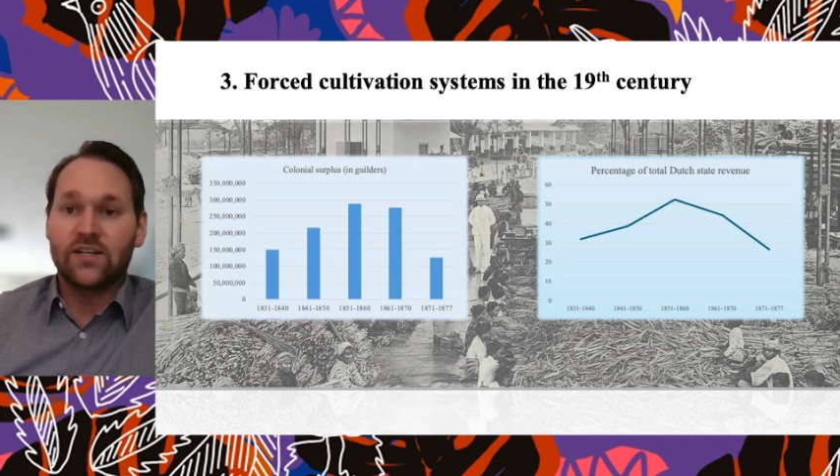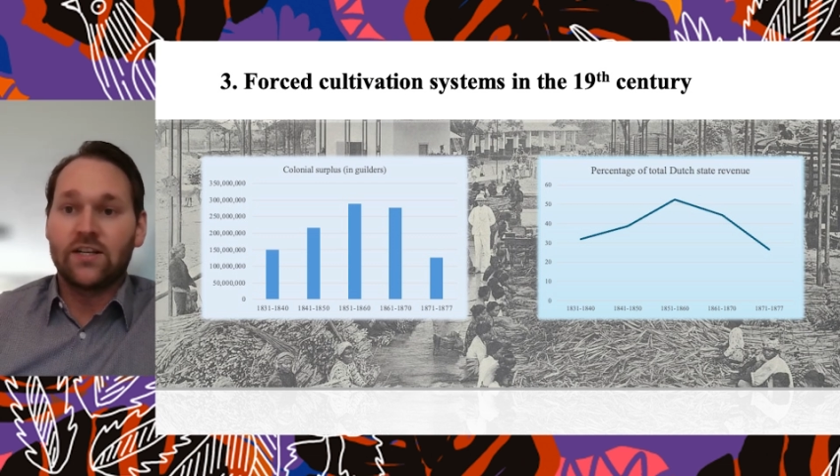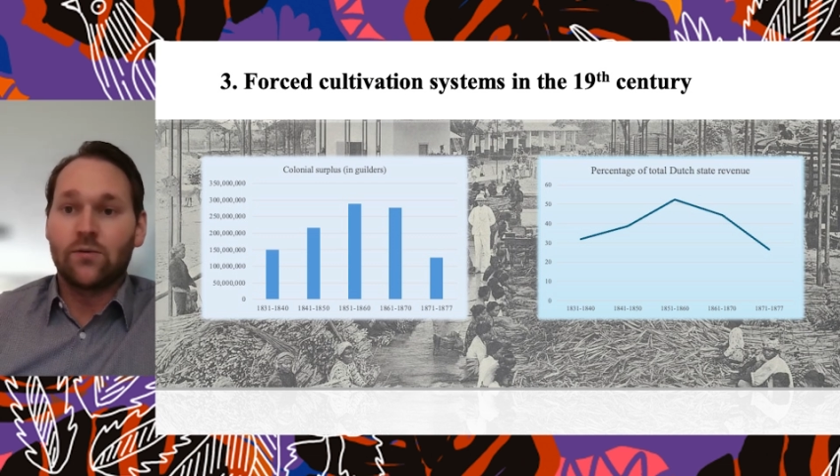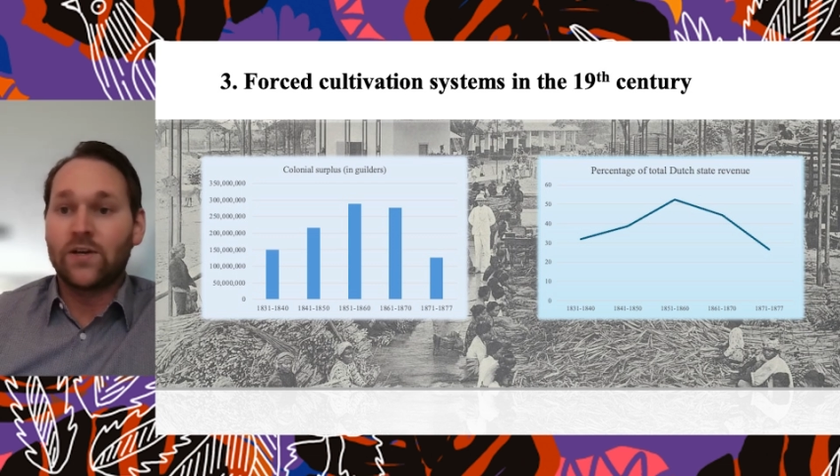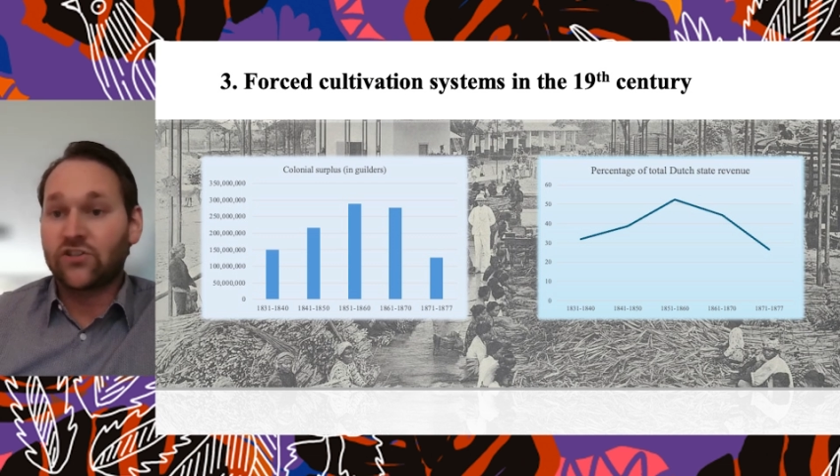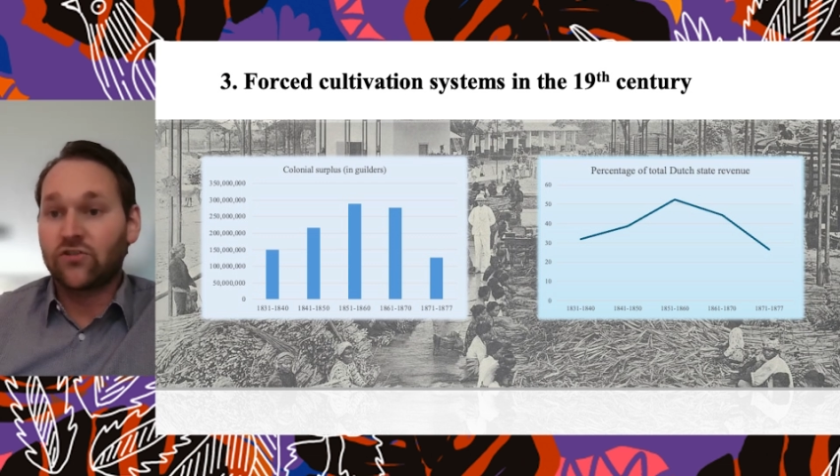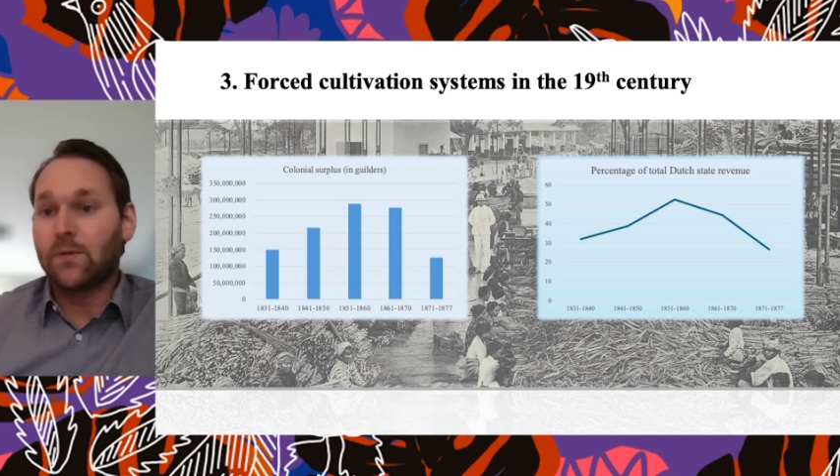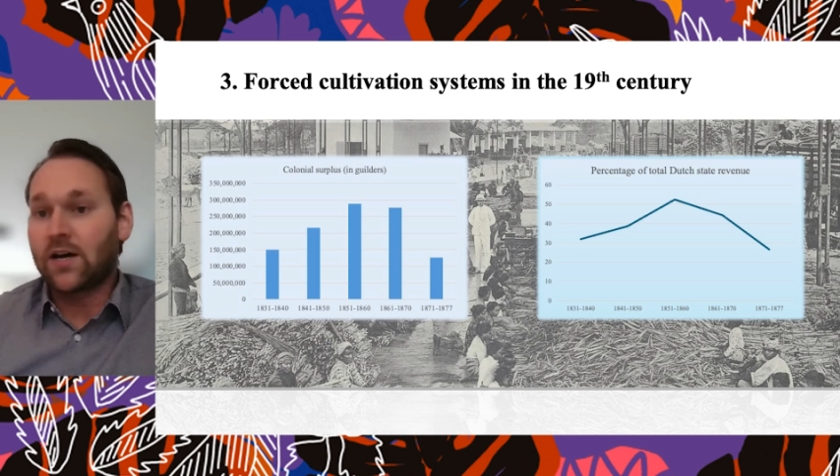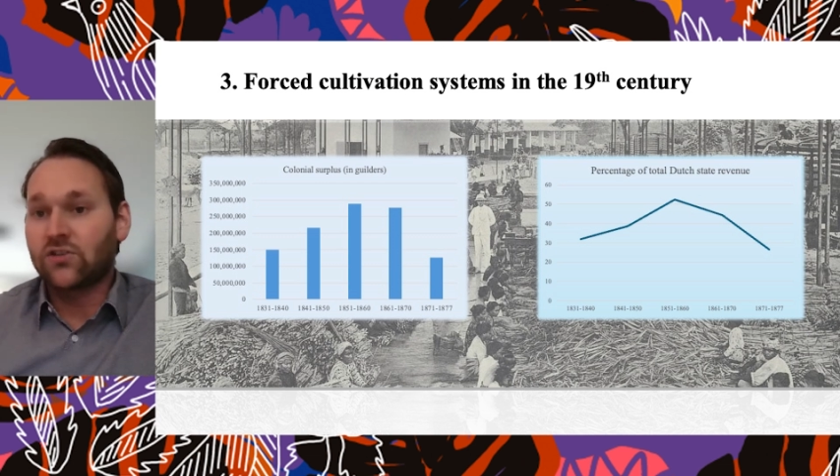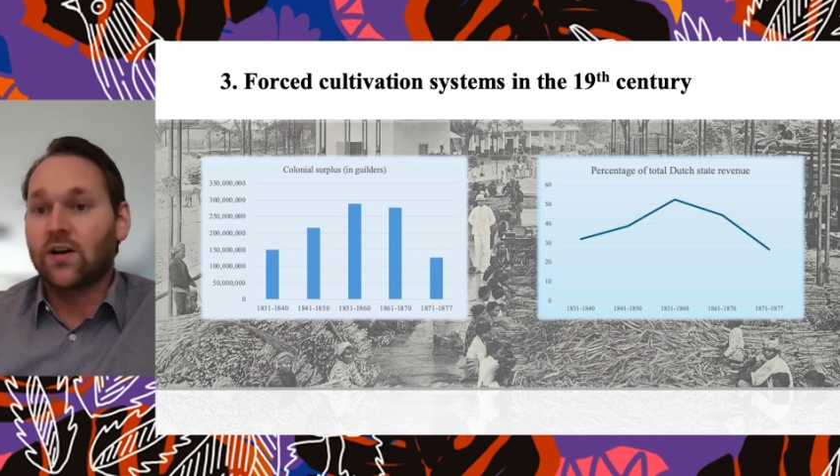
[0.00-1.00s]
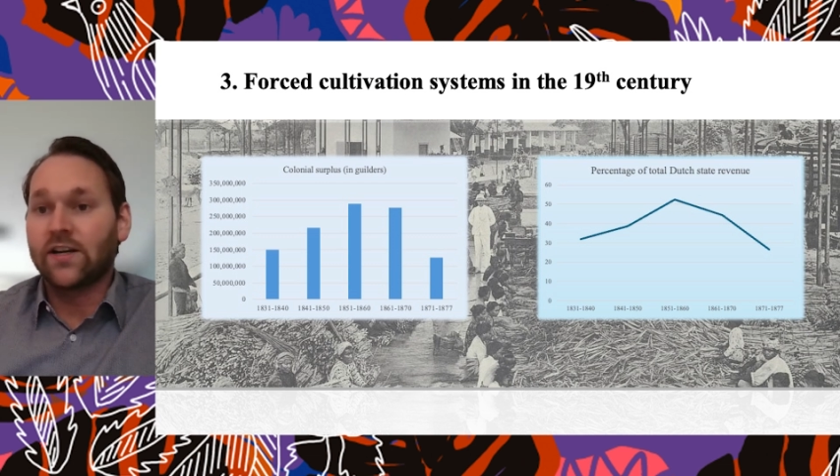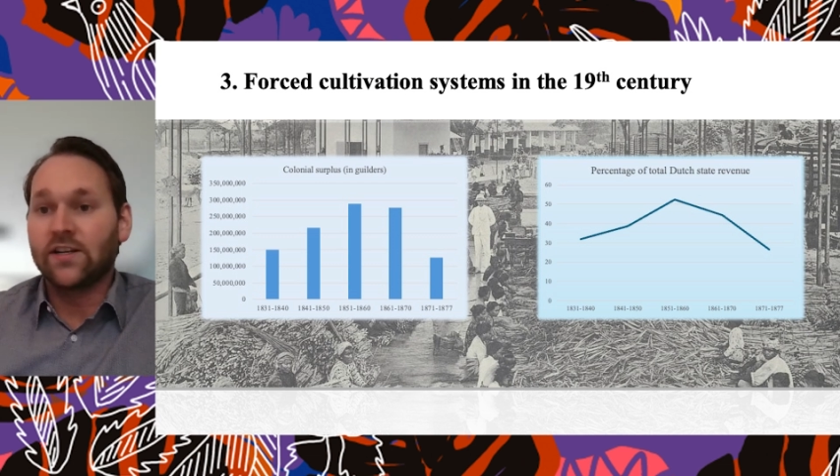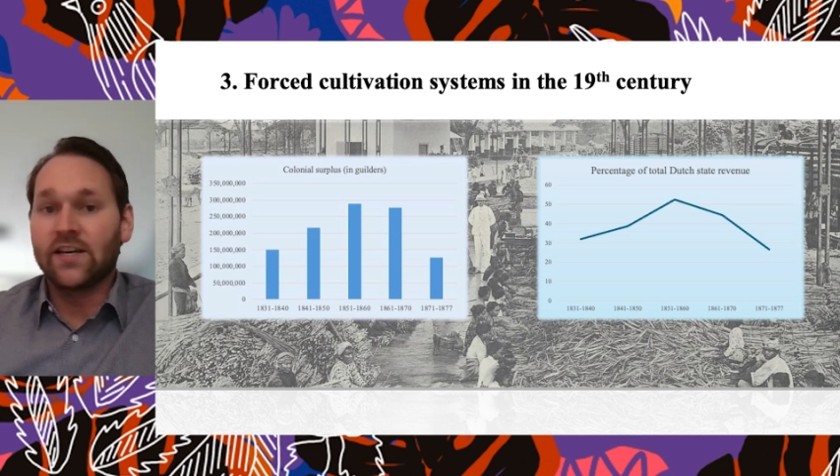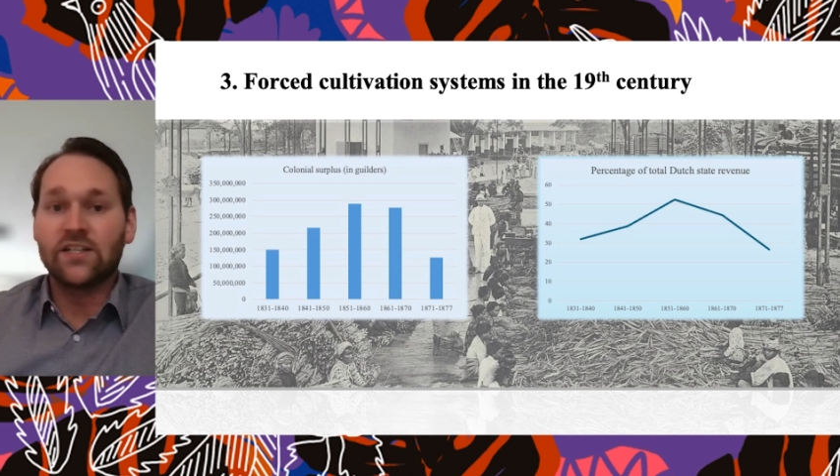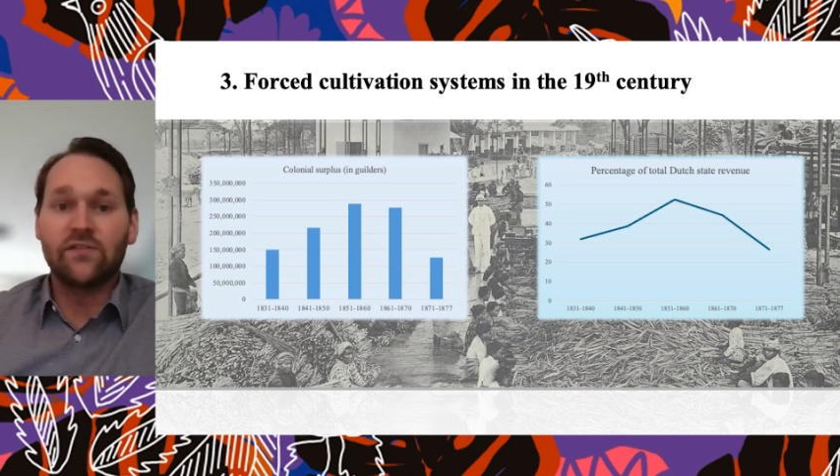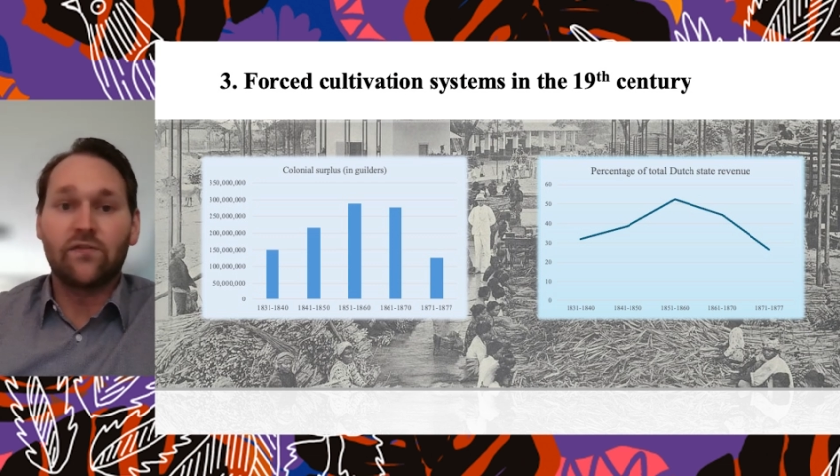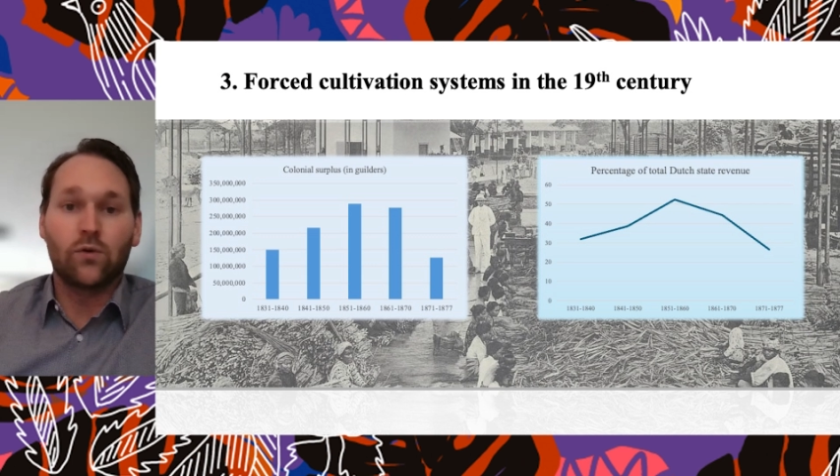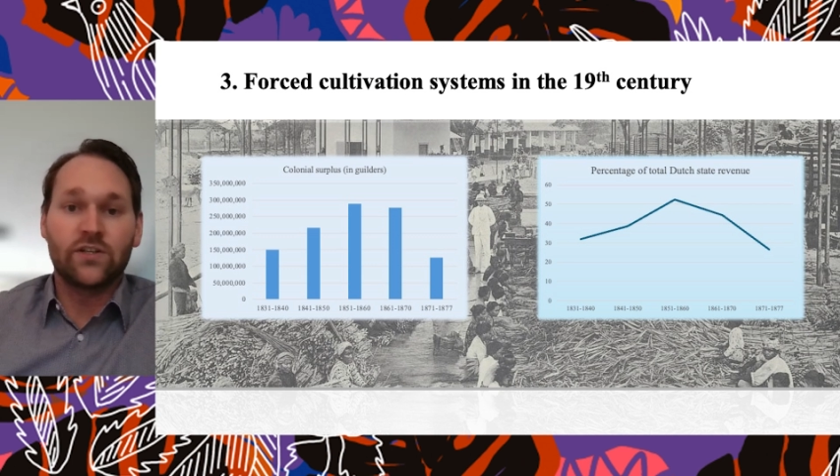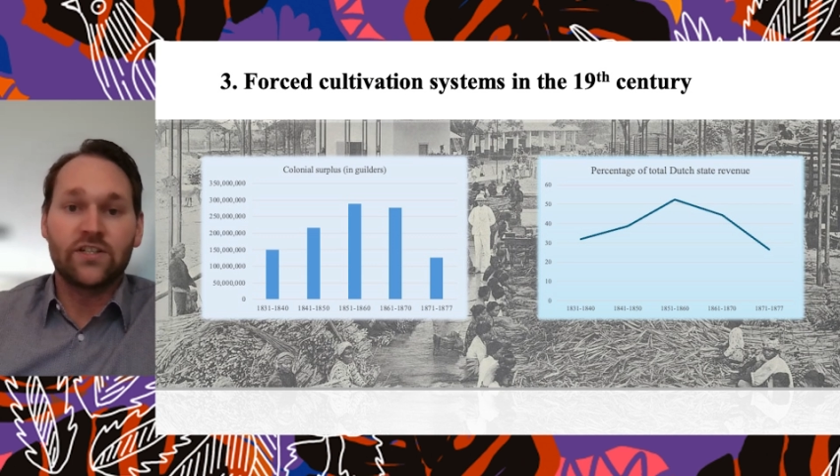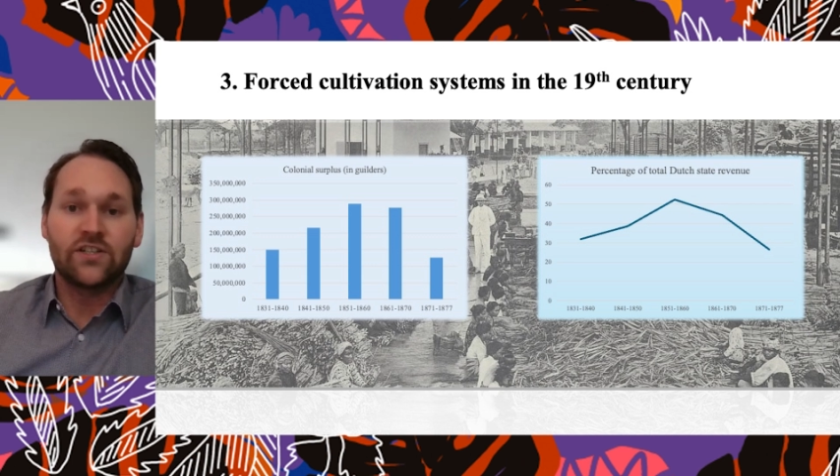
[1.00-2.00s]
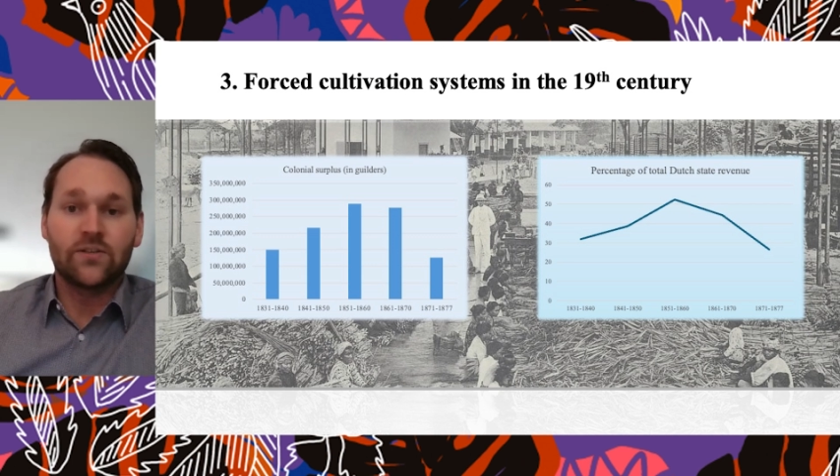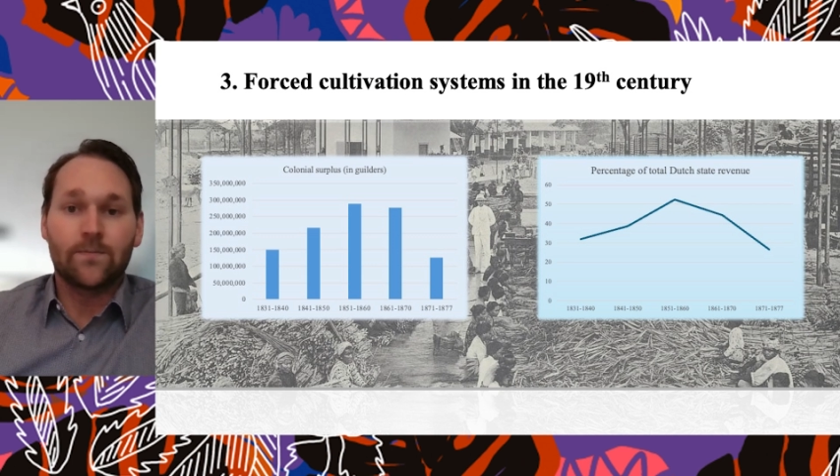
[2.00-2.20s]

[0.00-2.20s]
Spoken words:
in West Sumatra in the 1840s.